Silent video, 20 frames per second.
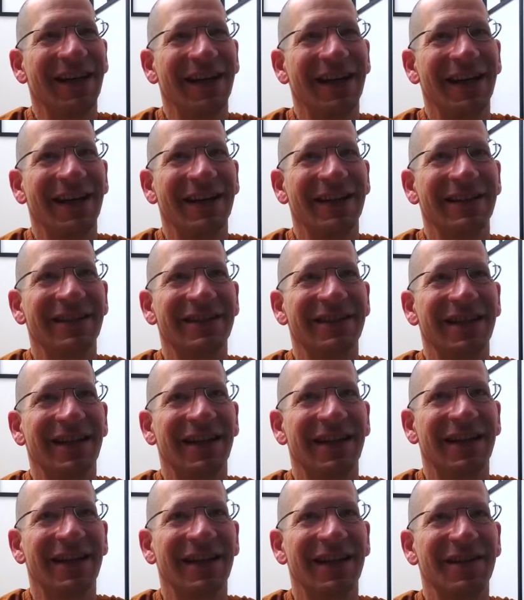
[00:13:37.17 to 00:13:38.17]
And
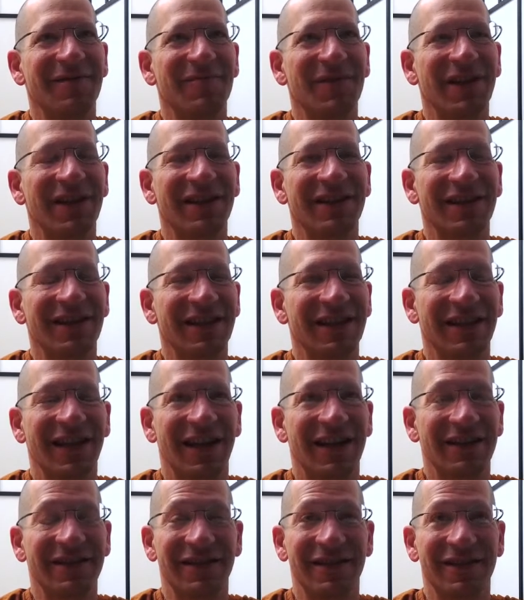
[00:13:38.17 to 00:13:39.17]
admittedly,
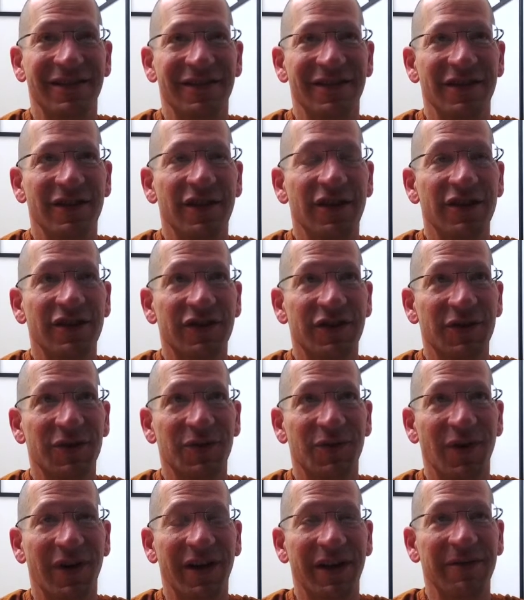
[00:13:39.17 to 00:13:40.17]
it didn't look too
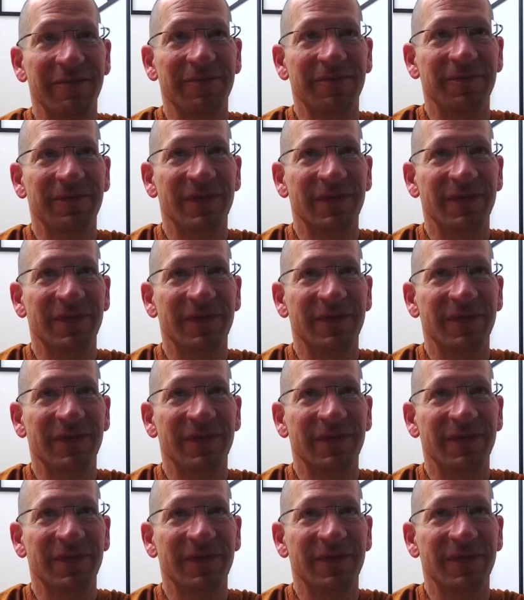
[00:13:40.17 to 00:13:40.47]
great.